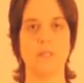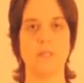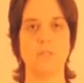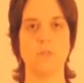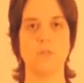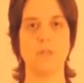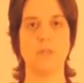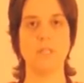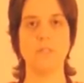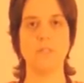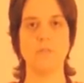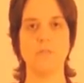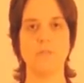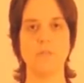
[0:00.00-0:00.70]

So that's the